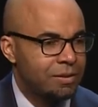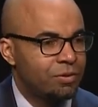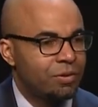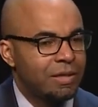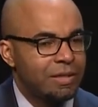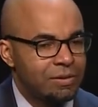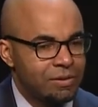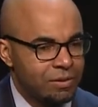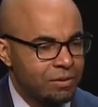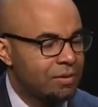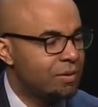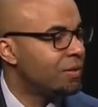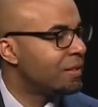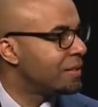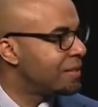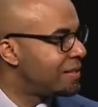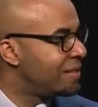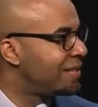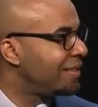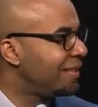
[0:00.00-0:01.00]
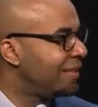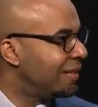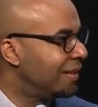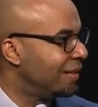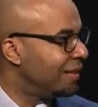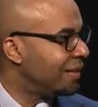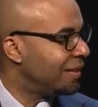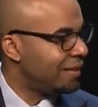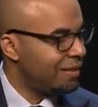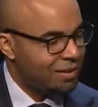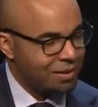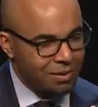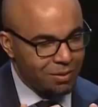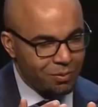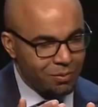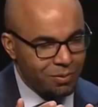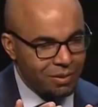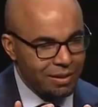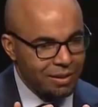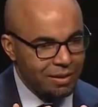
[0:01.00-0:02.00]
You can see it in the
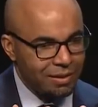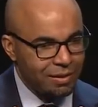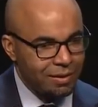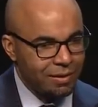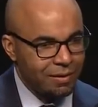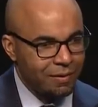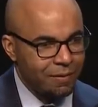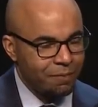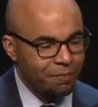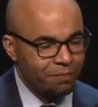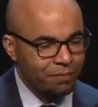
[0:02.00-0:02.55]
way the